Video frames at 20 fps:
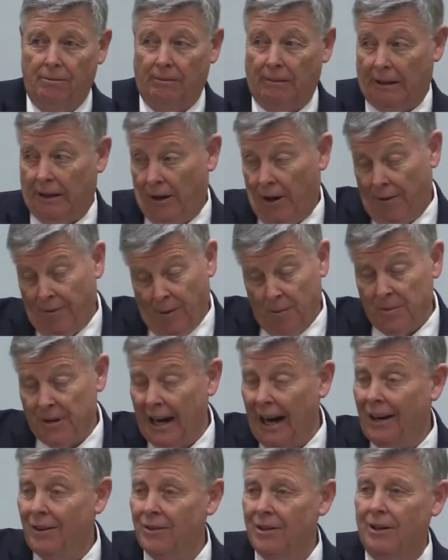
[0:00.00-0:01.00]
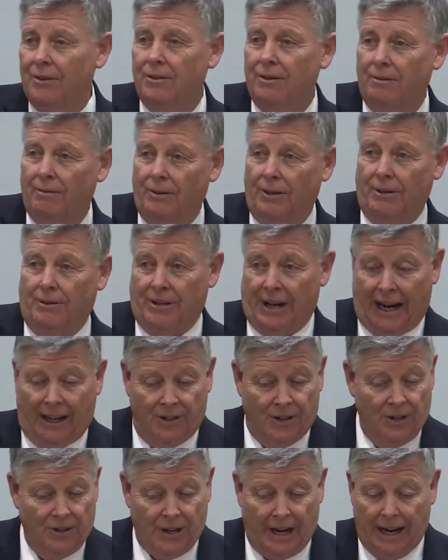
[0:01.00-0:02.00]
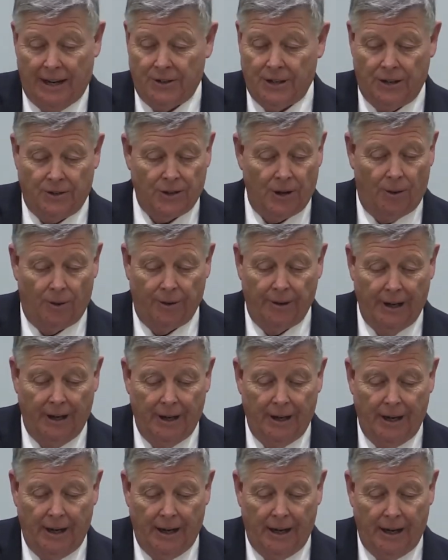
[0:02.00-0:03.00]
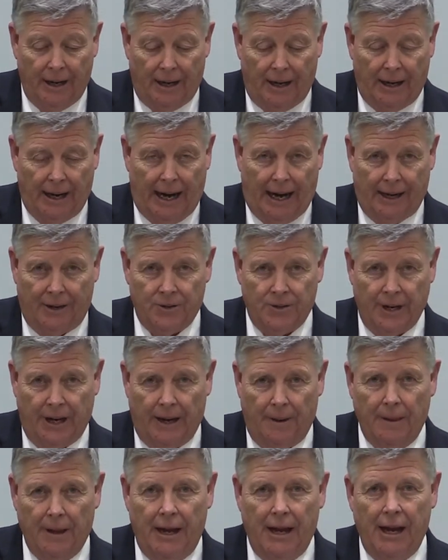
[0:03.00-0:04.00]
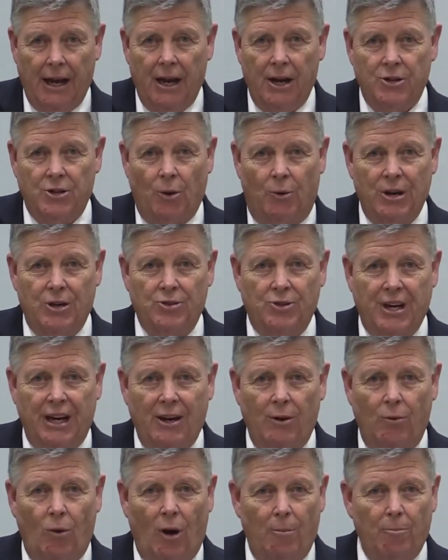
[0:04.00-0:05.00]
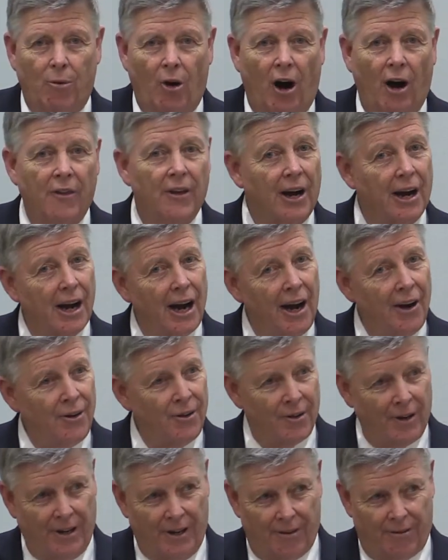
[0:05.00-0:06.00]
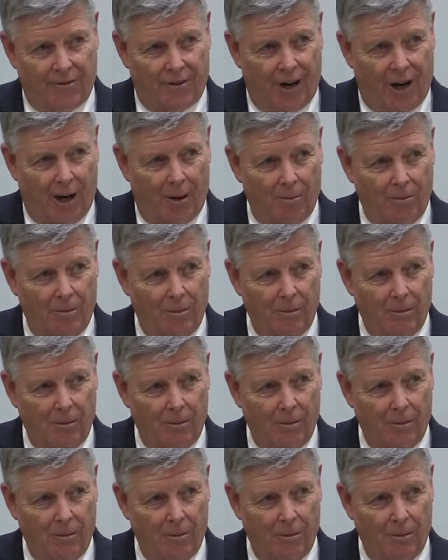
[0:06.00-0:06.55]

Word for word: You're from Texas. Texas has its own uh, accent. So we see what part of the country you're from.